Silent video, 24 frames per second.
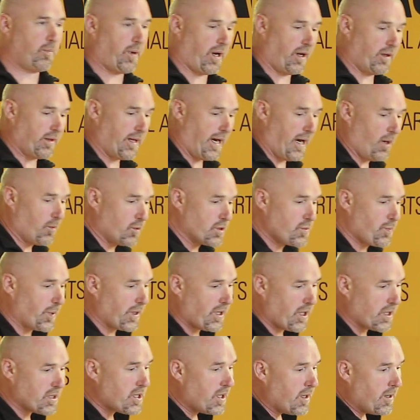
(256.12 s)
about that was
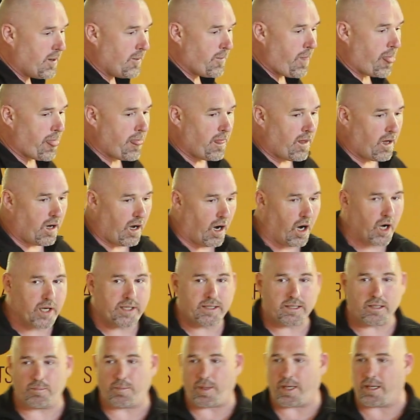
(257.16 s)
because I
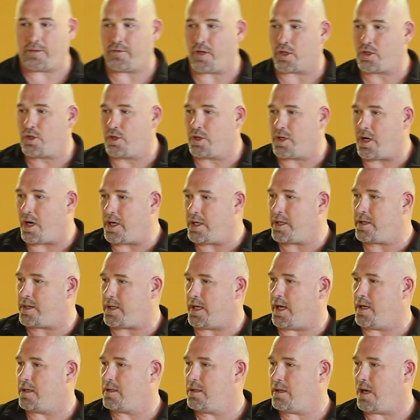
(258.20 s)
didn't believe I could
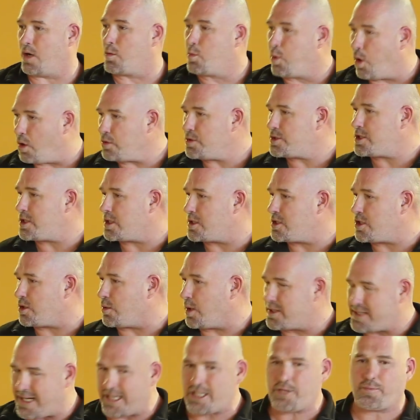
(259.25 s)
either. I wanted to.
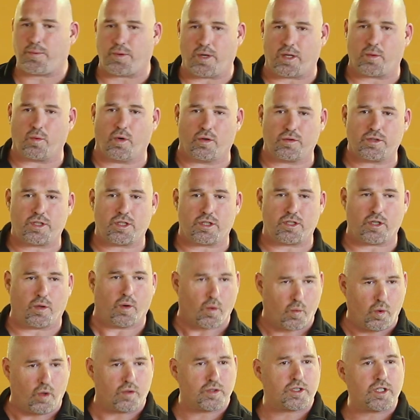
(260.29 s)
I desperately wanted to. I
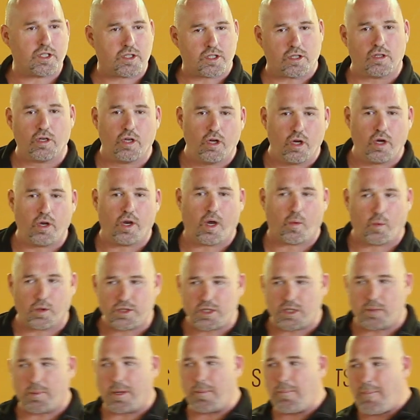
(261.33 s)
wanted to learn. I
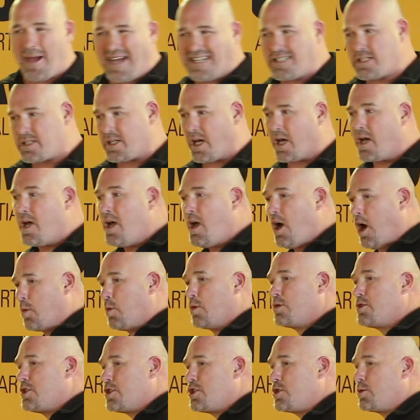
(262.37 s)
wanted to be better. I
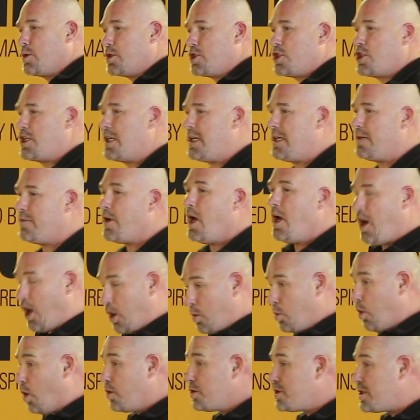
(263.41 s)
wanted to achieve. I
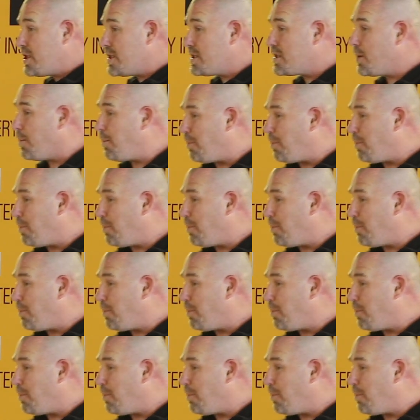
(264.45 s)
wanted to